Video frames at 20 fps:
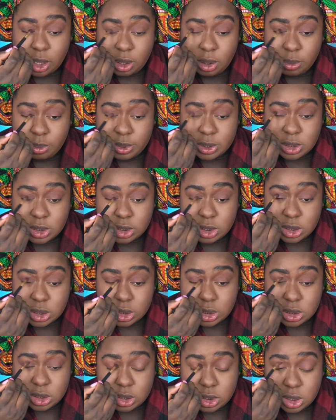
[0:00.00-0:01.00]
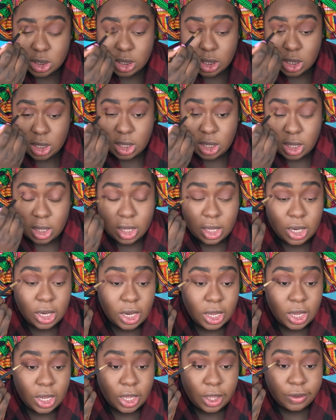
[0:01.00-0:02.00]
owned business and
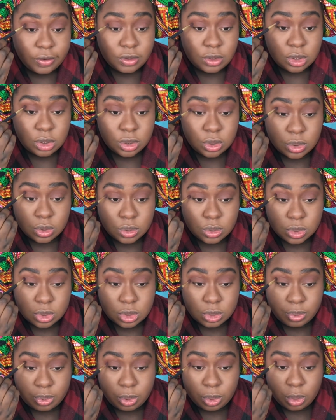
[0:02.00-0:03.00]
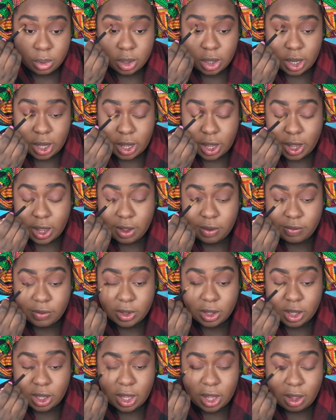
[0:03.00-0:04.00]
I have to support. I
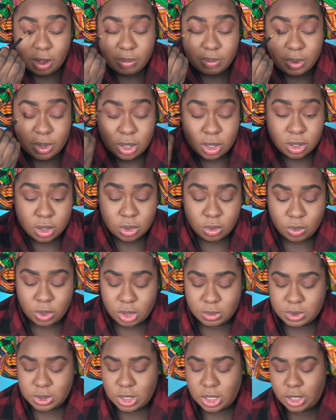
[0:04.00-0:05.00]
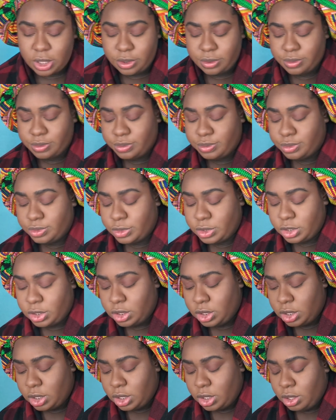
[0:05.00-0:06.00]
haven't, I've been on the website,
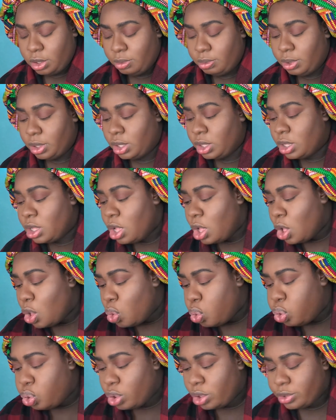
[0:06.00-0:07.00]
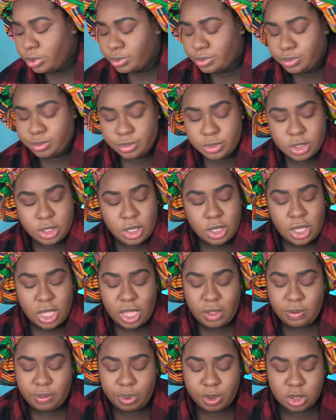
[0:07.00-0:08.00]
but I
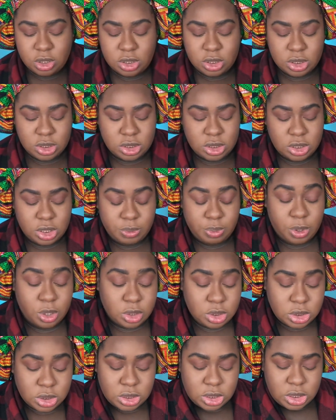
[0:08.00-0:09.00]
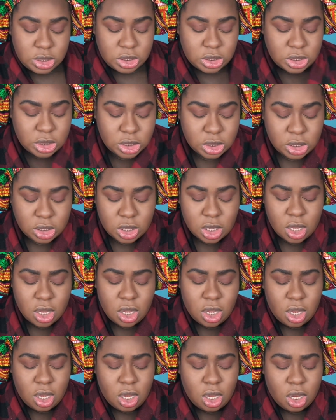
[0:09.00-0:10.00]
haven't purchased purchased anything.
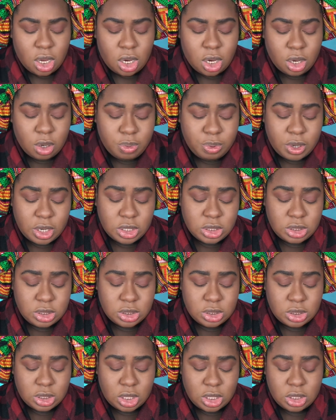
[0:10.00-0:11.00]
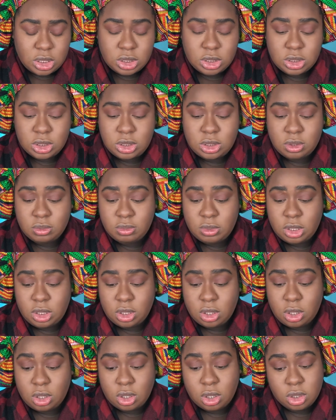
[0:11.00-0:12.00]
Her prices, honestly, to me
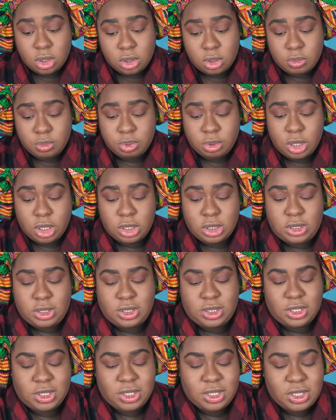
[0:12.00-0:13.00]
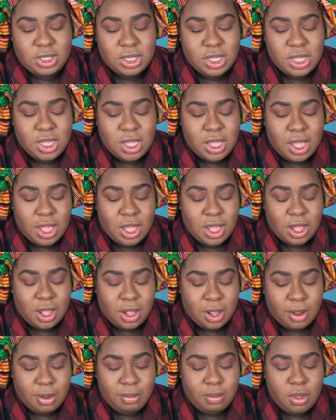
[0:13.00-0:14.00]
are a little pricey, um,